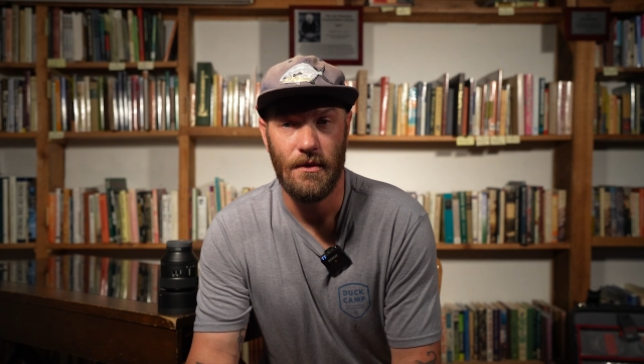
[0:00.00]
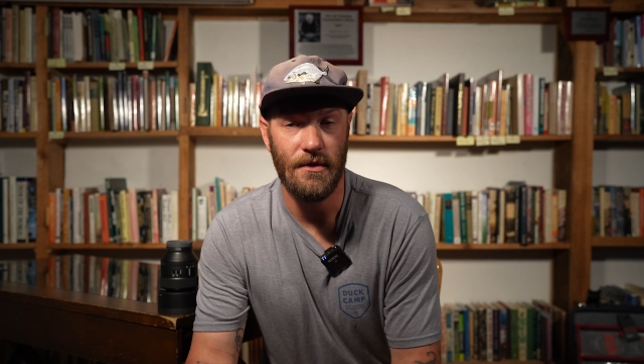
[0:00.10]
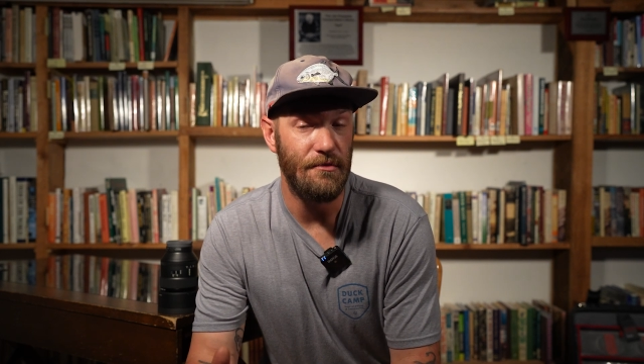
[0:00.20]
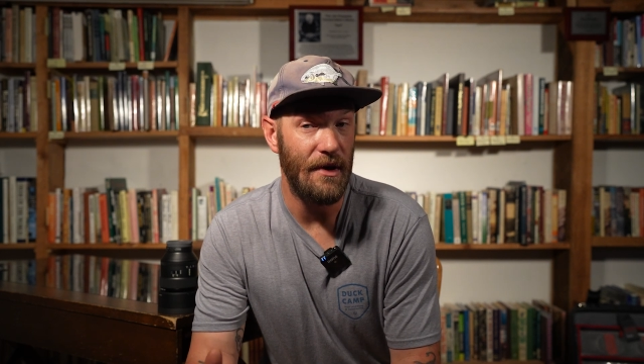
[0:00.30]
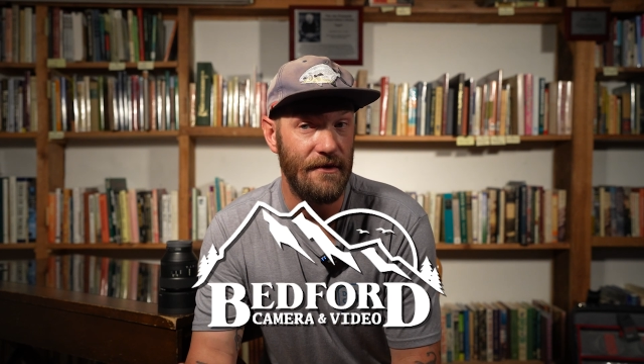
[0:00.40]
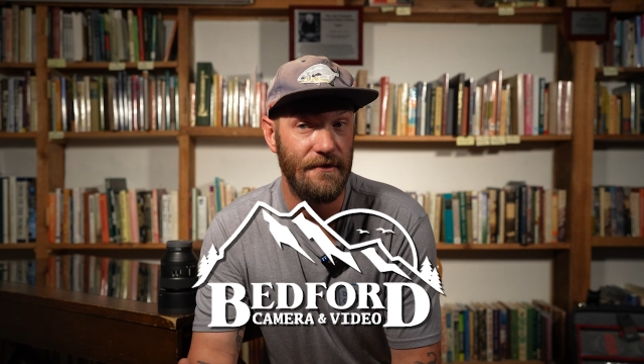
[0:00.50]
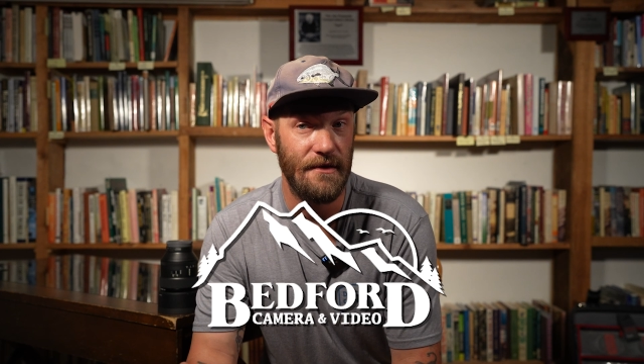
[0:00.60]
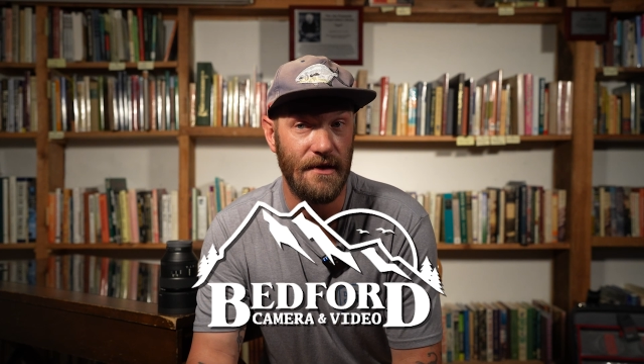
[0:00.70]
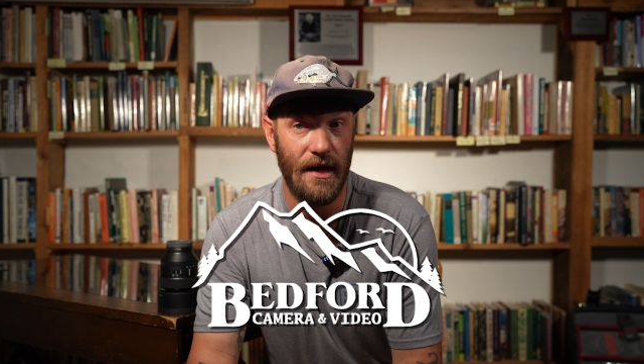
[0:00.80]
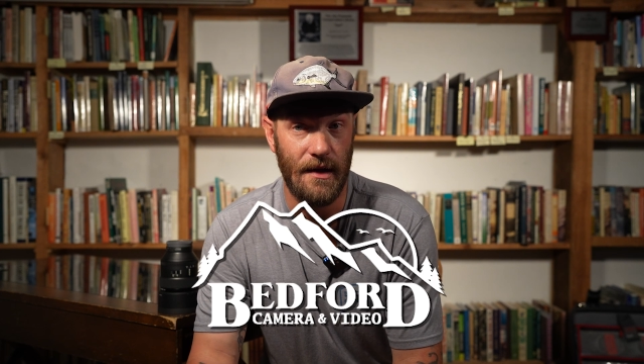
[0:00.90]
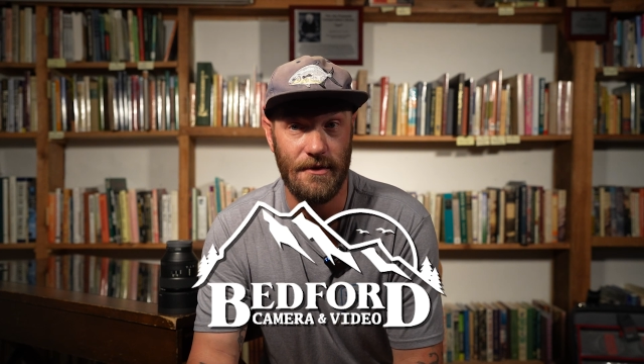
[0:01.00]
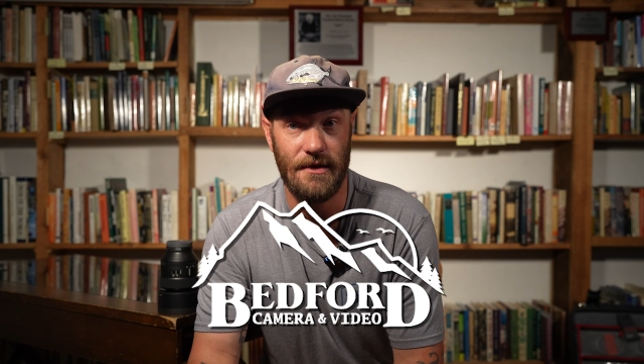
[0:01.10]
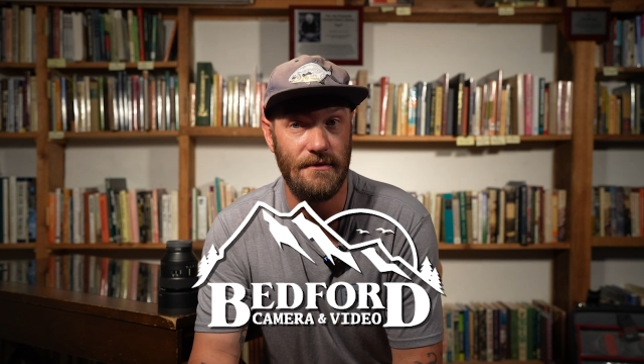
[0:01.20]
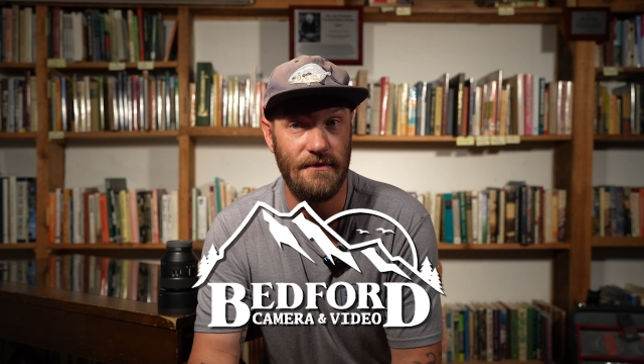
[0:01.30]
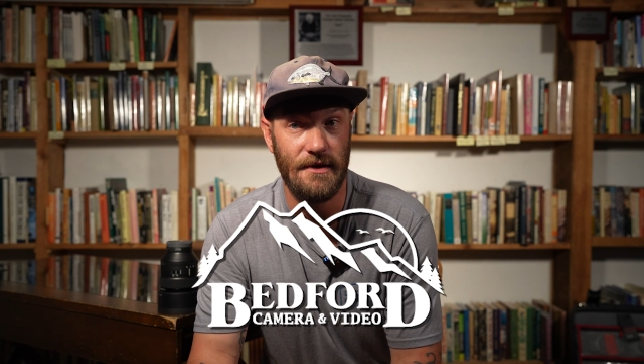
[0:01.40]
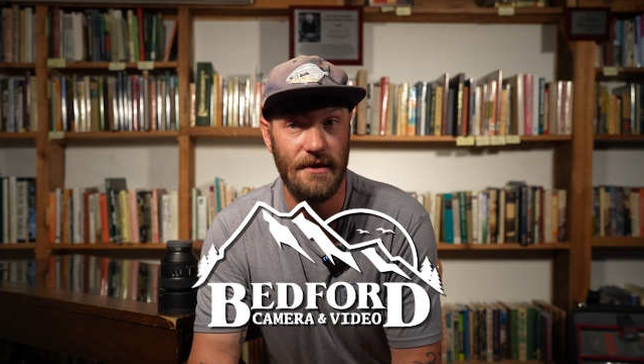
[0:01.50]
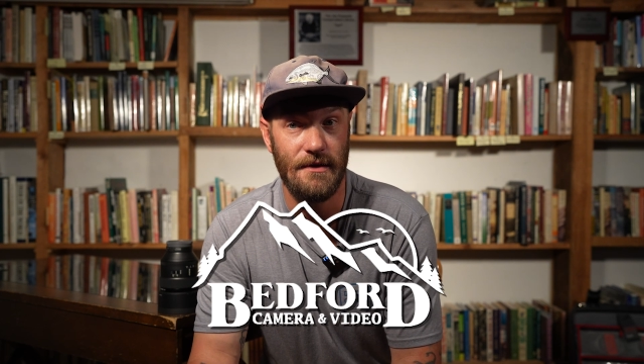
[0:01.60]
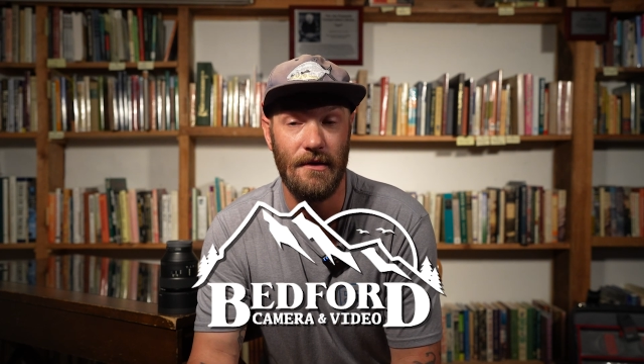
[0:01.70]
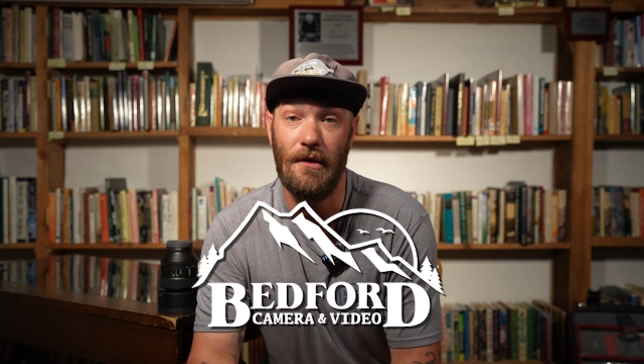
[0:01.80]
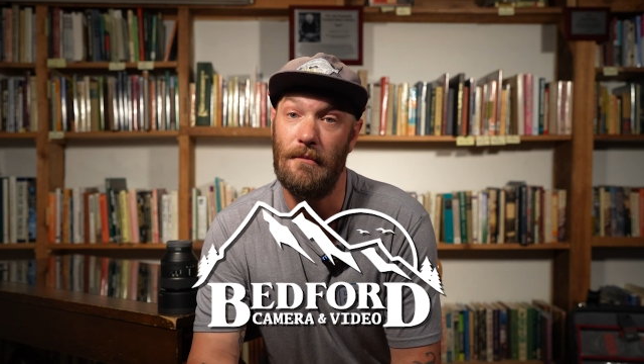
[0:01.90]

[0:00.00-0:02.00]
with Bedford Camera and Video.